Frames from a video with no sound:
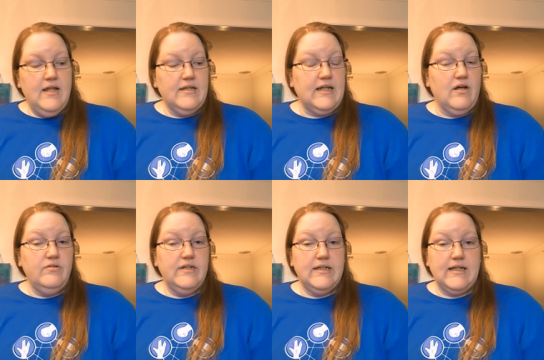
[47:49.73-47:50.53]
the
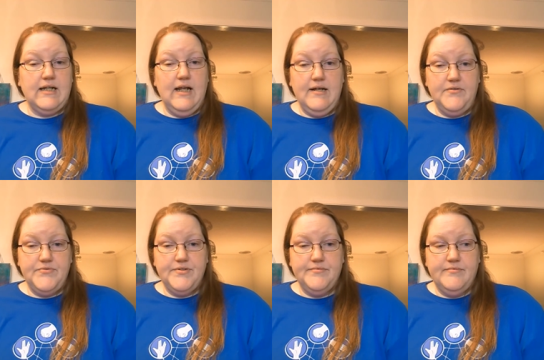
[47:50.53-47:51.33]
only thing
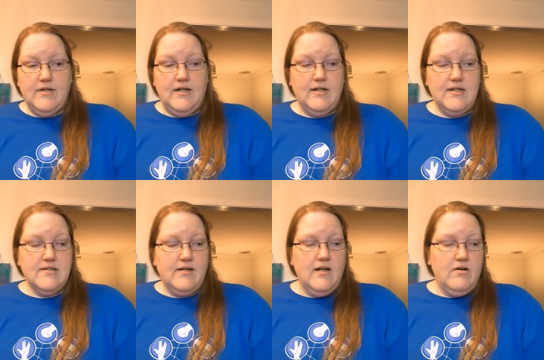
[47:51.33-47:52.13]
left because uh,
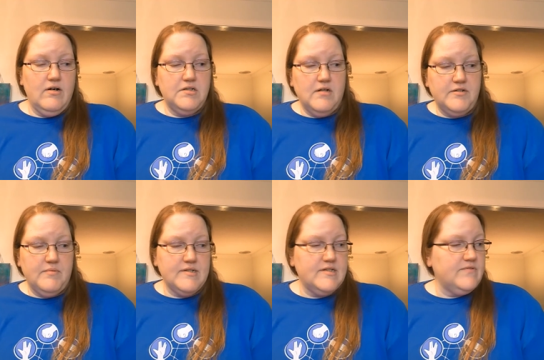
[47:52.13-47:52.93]
I kind of already talked
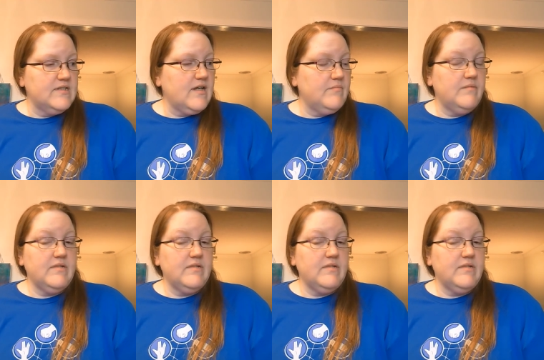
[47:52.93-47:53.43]
about stuff that's coming up.